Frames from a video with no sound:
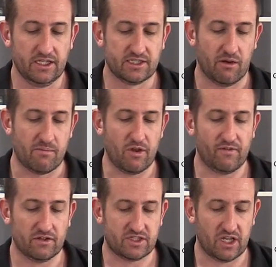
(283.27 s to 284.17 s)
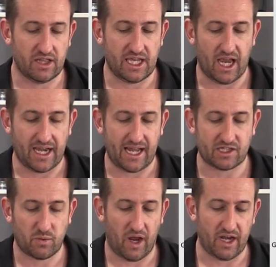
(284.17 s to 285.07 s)
So we move on to the uh,
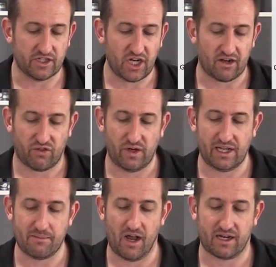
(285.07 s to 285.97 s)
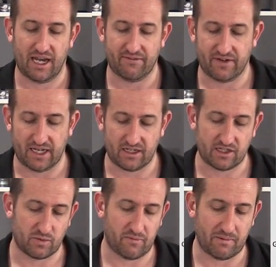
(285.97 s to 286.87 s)
next one. I chucked 3D Mark 11 in
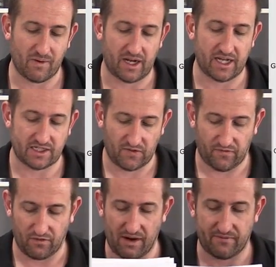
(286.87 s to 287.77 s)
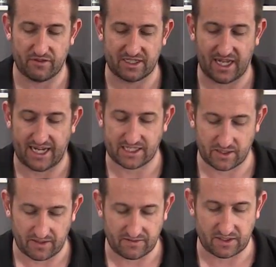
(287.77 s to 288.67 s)
because we've been running this for forever and a day, so
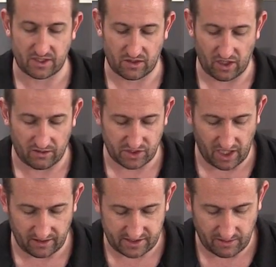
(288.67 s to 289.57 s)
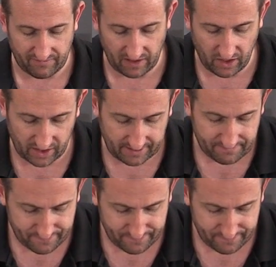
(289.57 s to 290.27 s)
it gives us a good old chance to have a look.